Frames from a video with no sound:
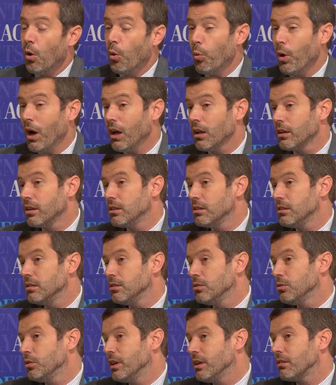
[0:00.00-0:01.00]
Well,
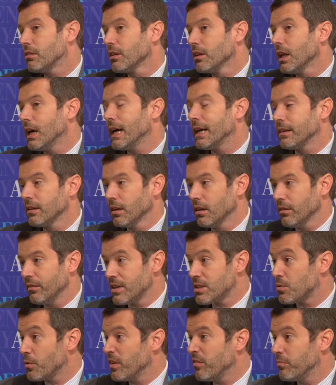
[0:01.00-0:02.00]
you hear a lot
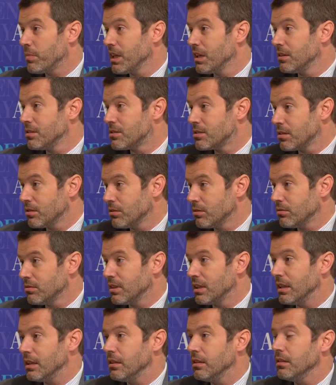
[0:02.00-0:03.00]
of, as we've been to
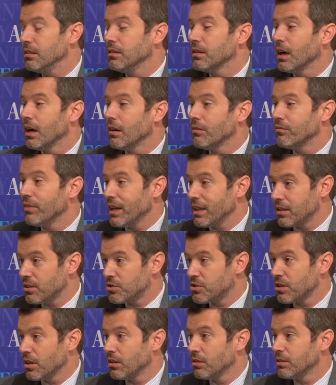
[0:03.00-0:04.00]
the
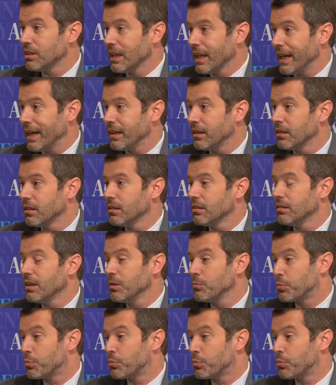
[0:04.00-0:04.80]
Vegas show, Atlanta,